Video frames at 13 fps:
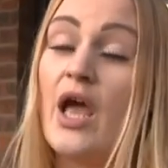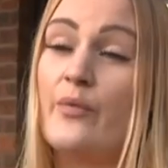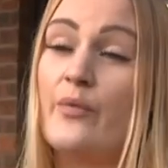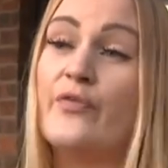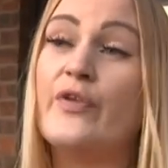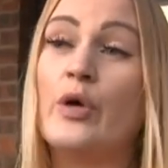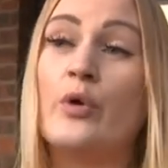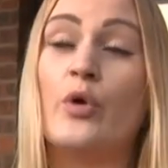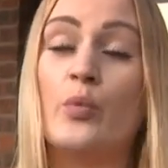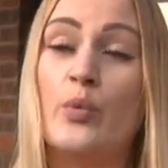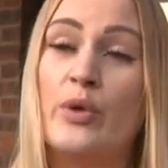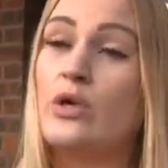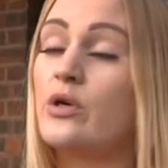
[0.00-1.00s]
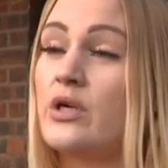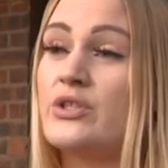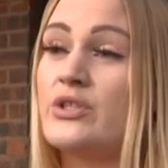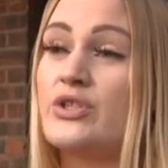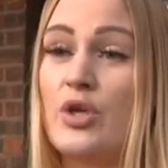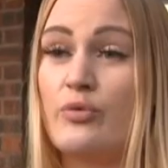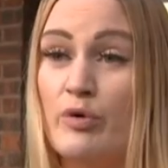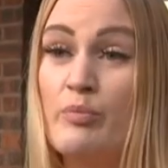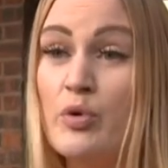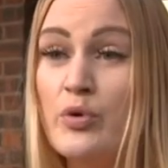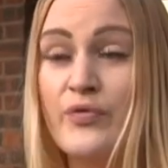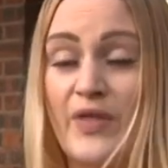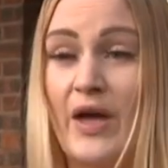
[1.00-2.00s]
and feel that we could
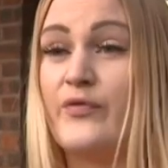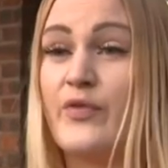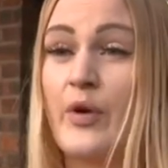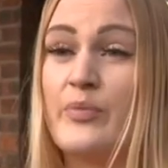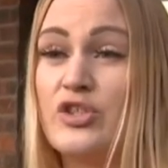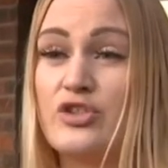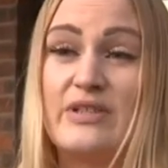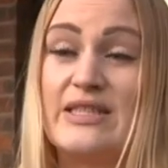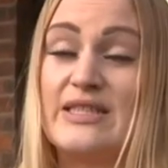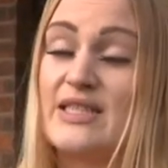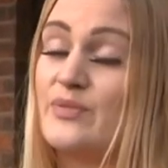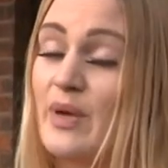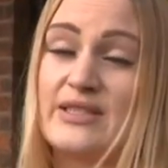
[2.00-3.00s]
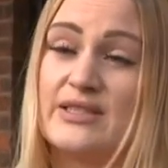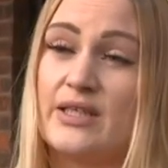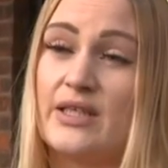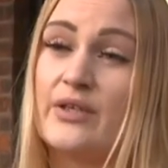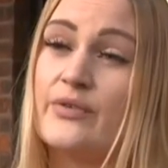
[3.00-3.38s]
remove that from the streets is massive.